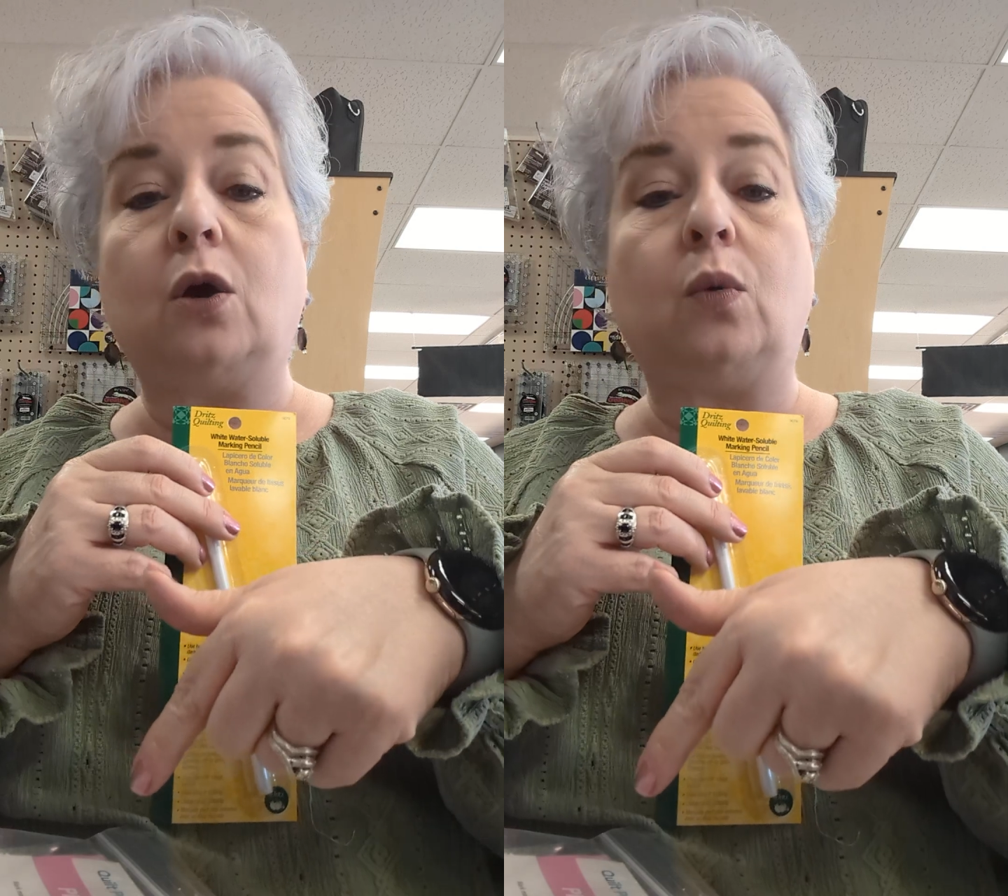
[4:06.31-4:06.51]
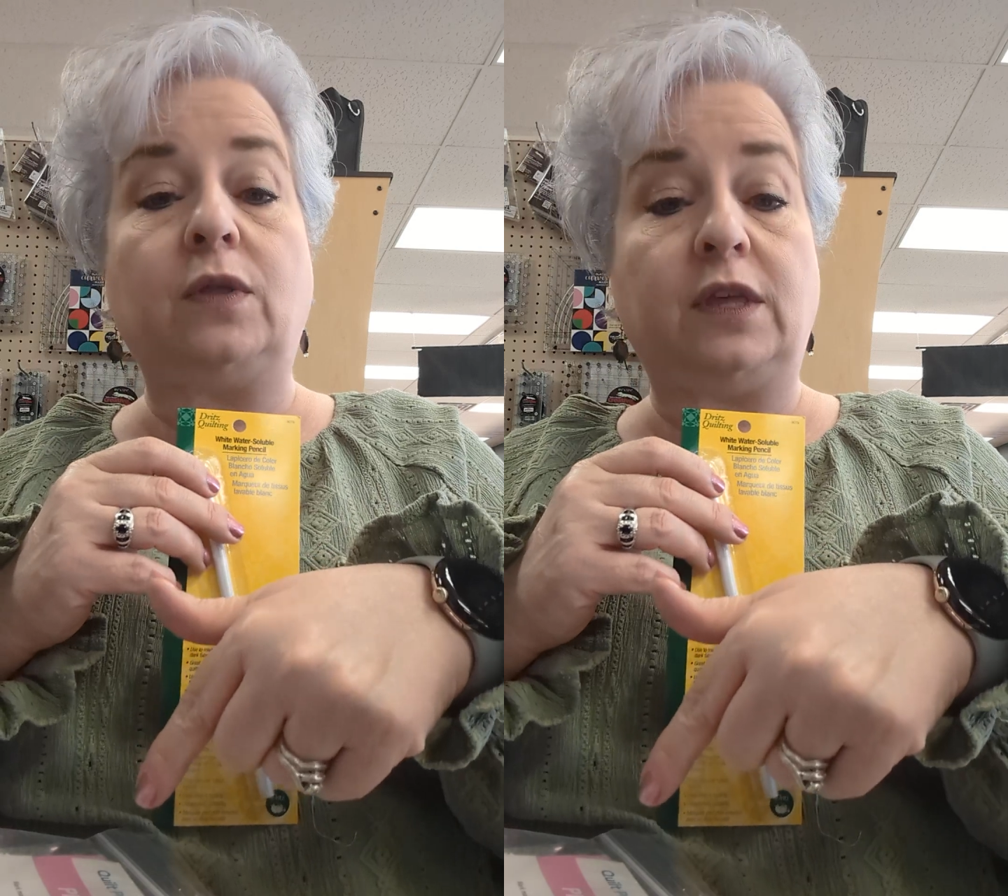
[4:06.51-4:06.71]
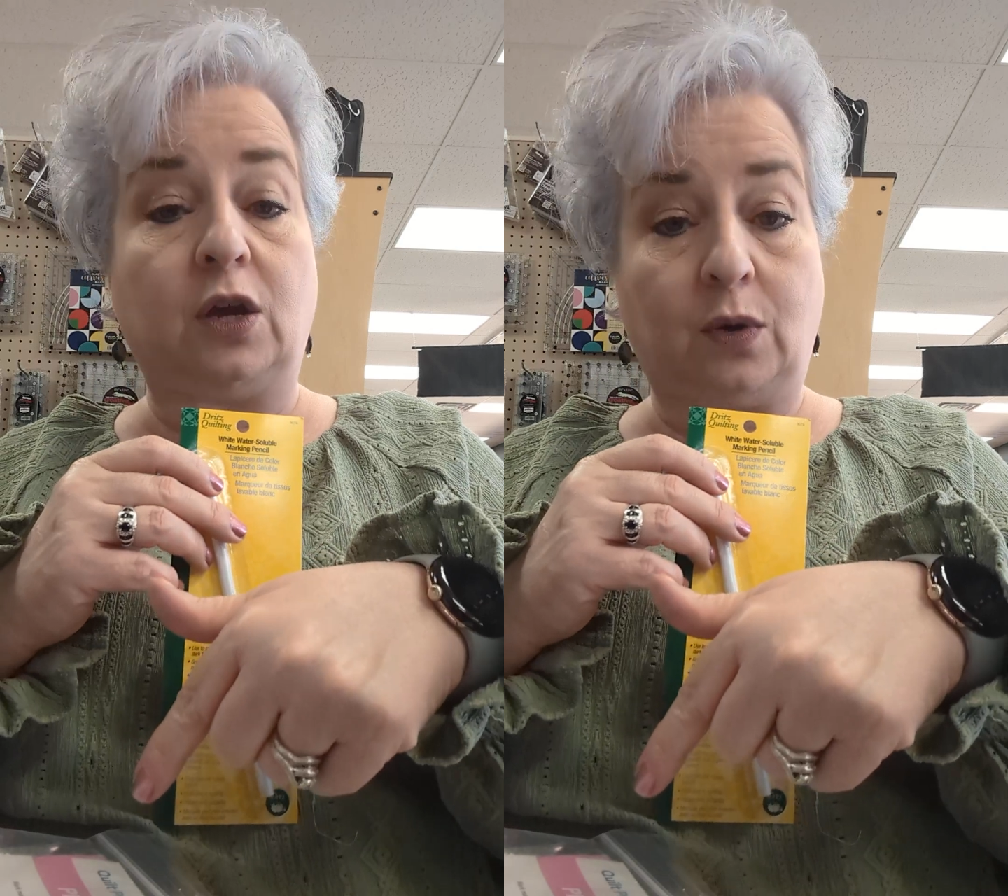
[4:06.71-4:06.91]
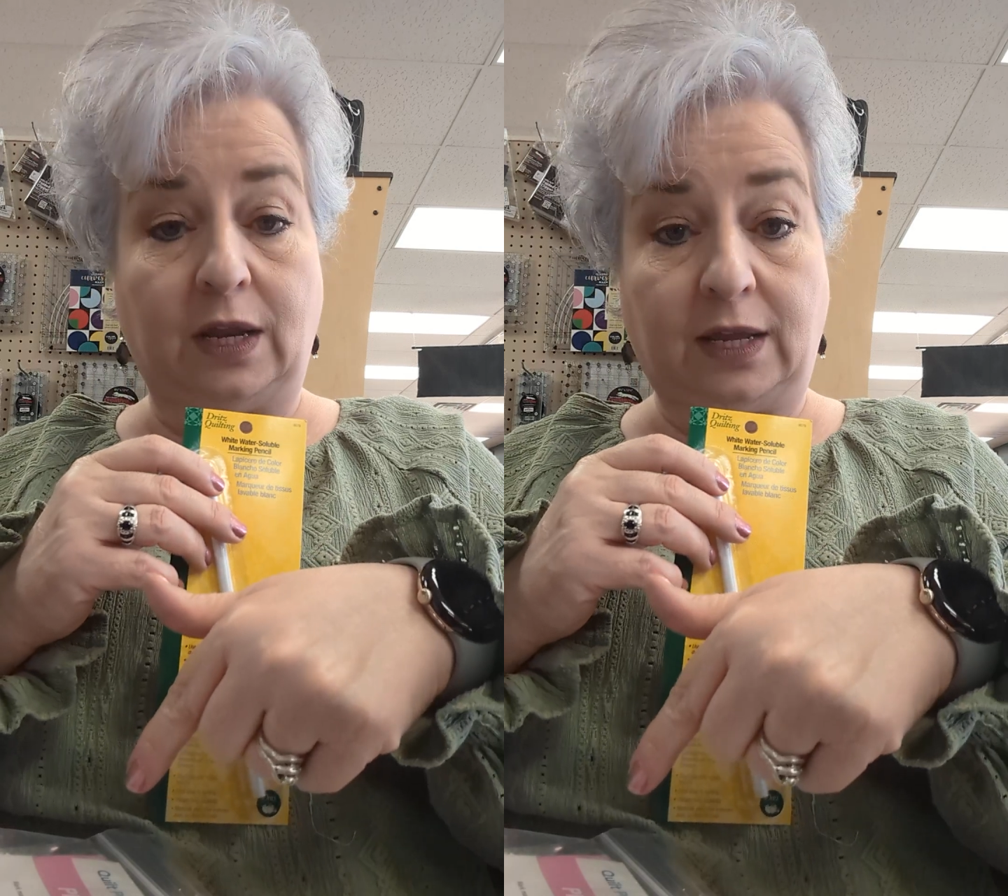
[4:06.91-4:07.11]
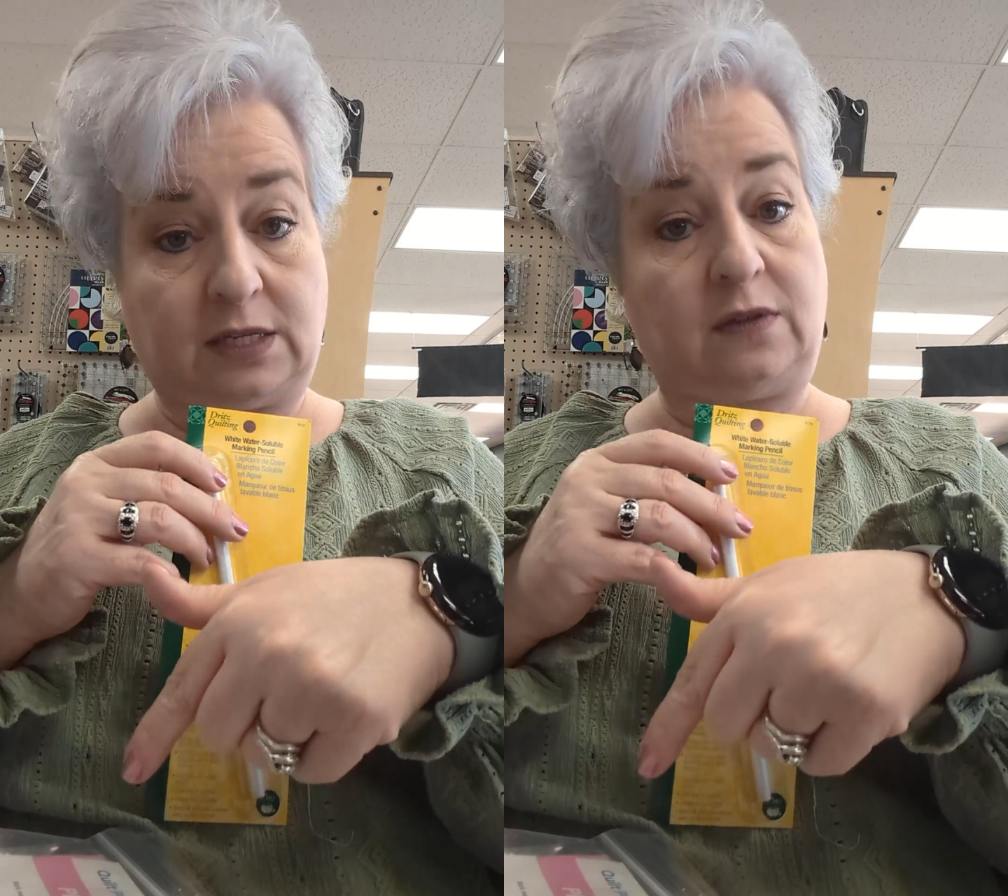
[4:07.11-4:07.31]
with the
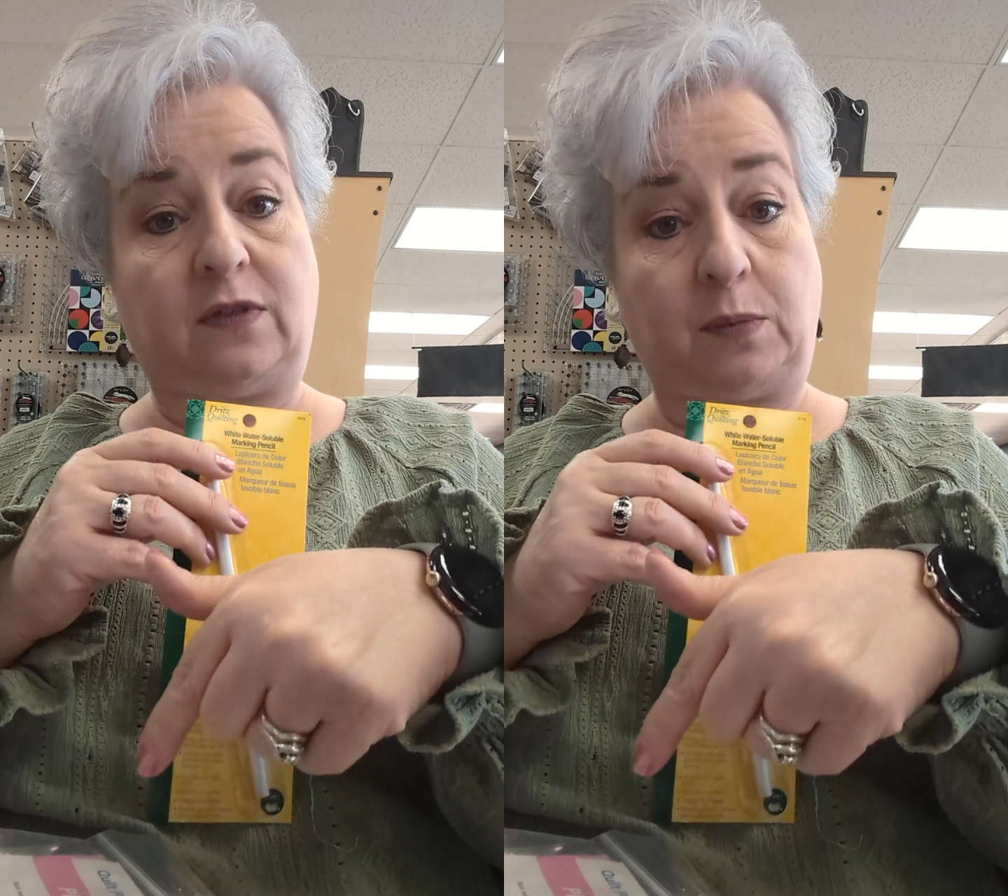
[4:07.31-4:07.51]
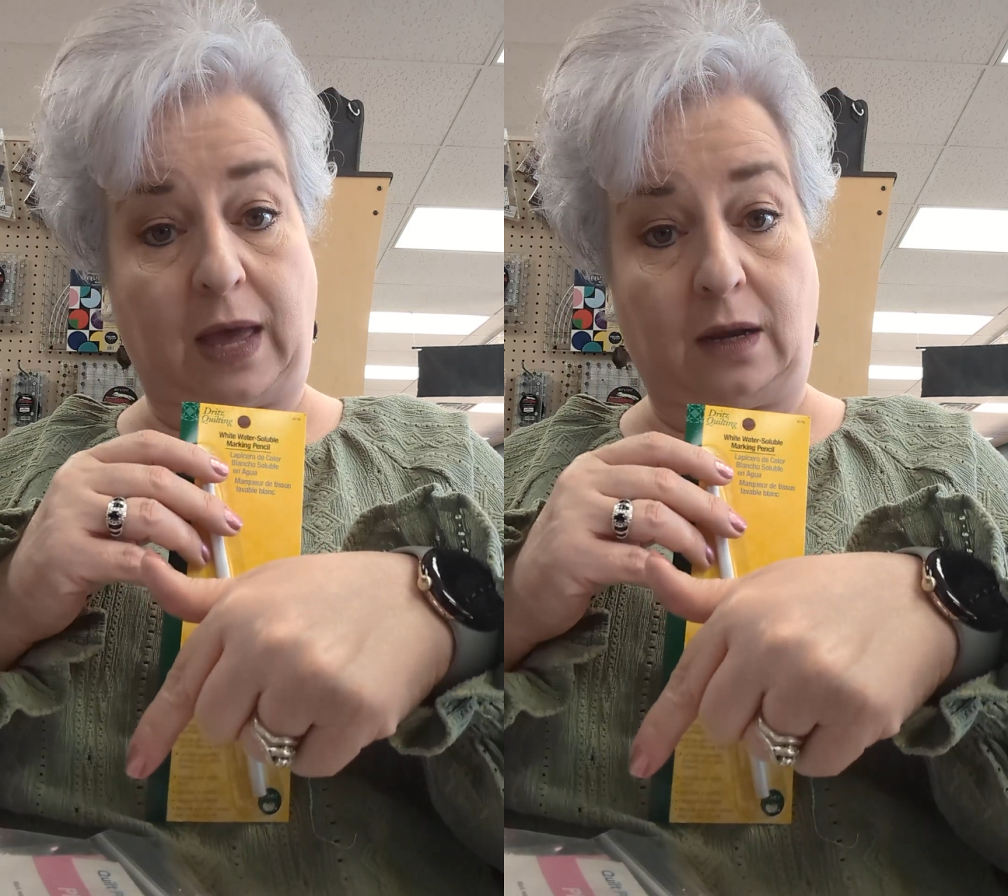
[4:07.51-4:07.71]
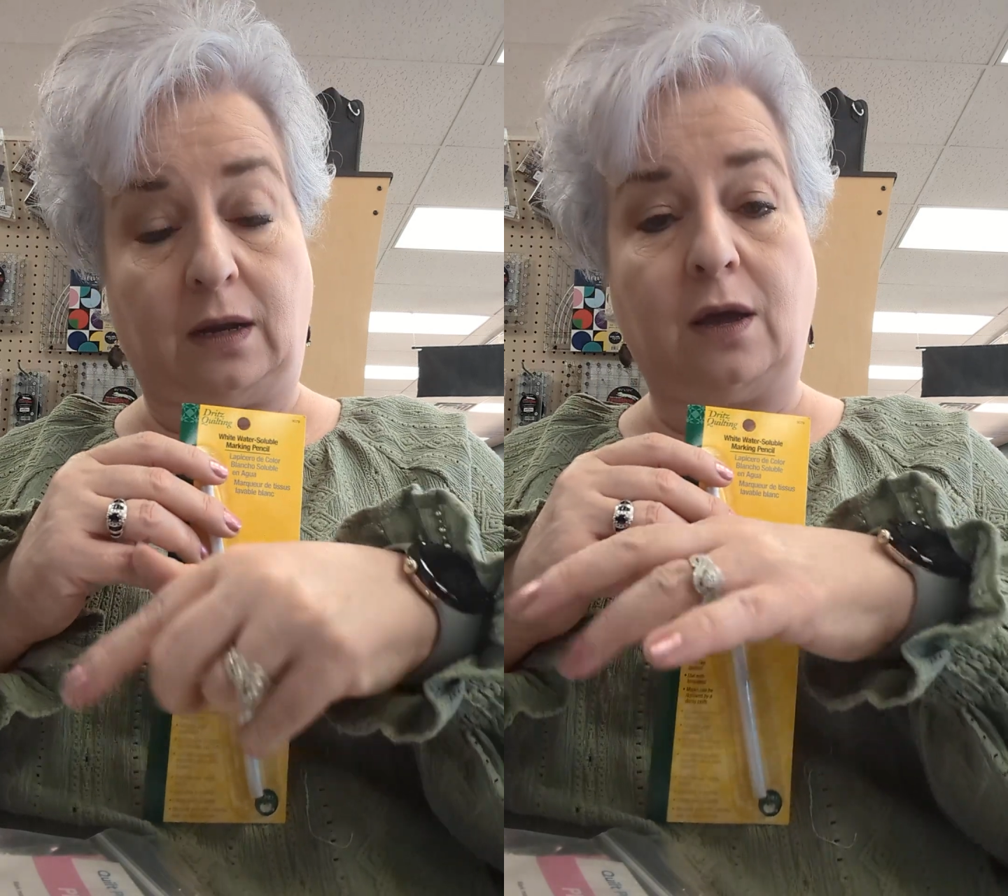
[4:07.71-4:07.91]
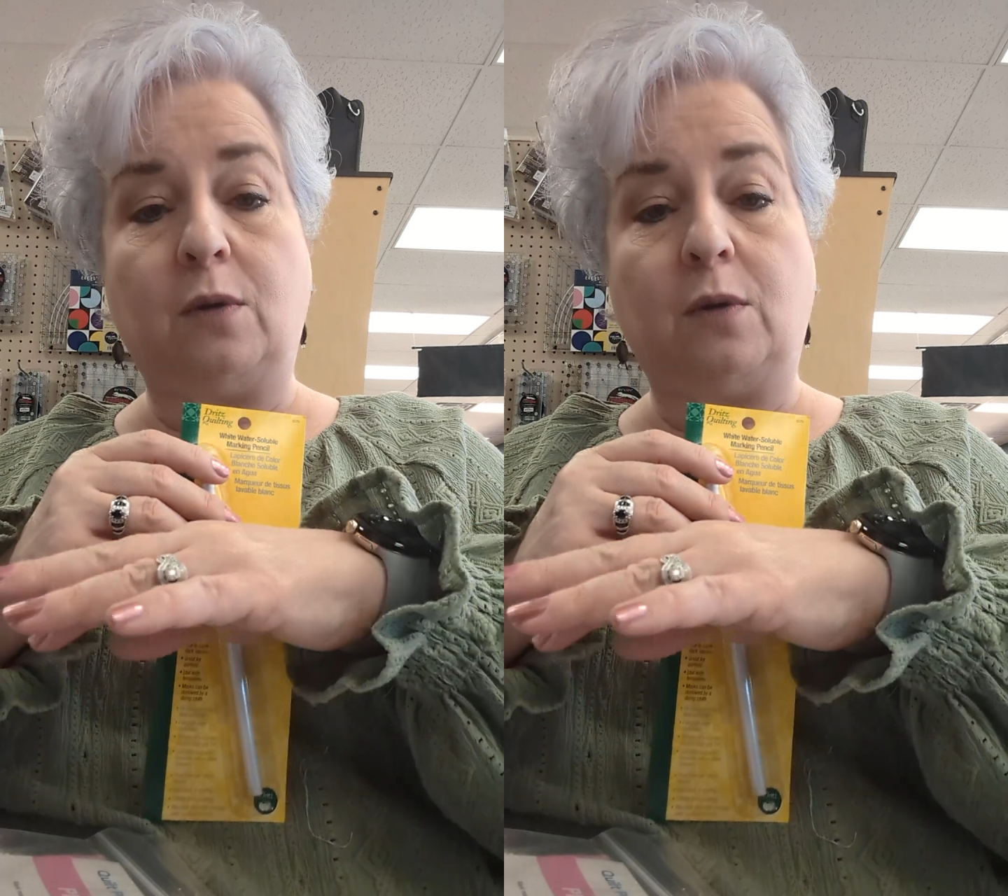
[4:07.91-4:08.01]
ingredients of the pen.